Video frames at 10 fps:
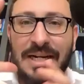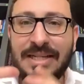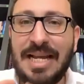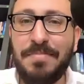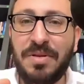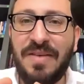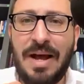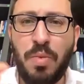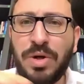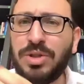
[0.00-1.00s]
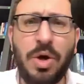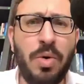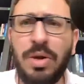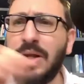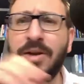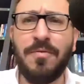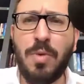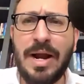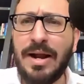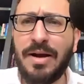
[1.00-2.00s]
example of how we're totally
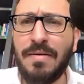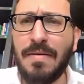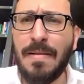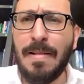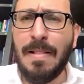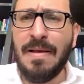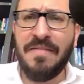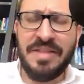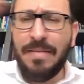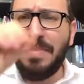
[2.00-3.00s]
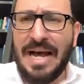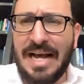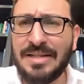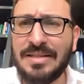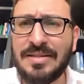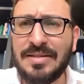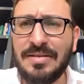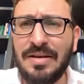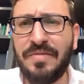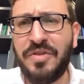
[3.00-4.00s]
unaware of the impact
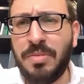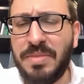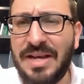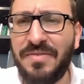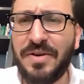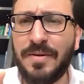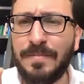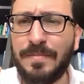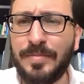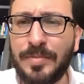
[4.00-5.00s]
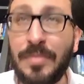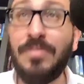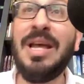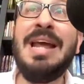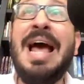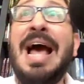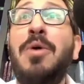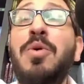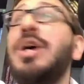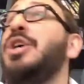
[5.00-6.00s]
of human behavior and
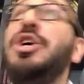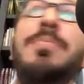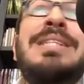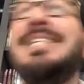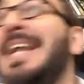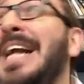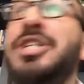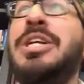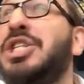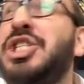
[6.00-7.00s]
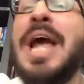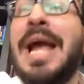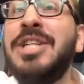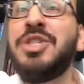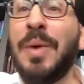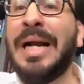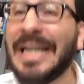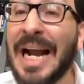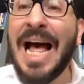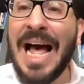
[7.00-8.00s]
how humans can actually change the way
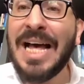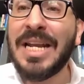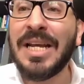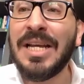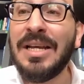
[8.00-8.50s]
God